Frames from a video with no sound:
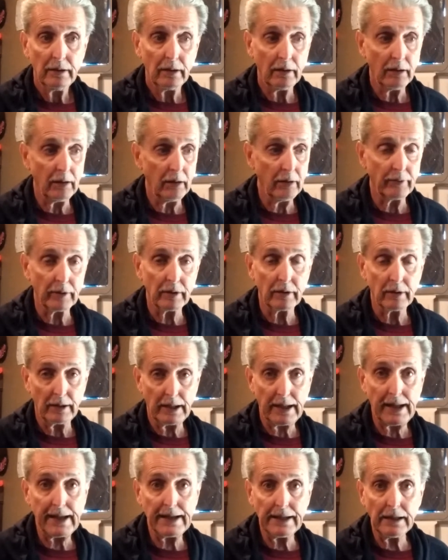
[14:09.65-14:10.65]
All the
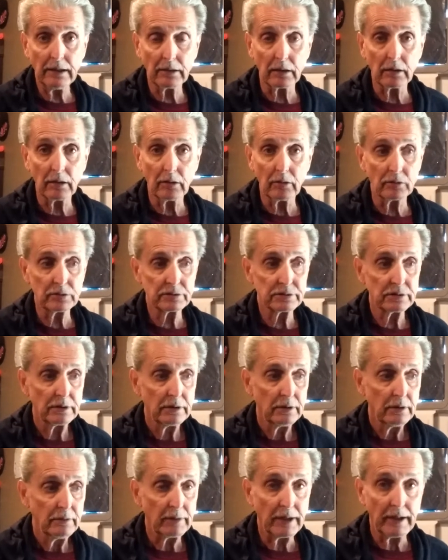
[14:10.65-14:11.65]
Anglos
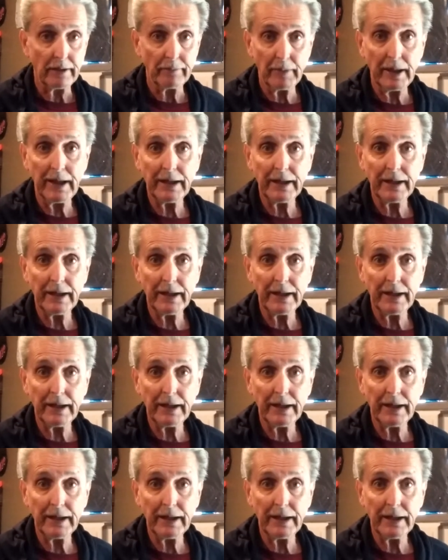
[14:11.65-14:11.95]
and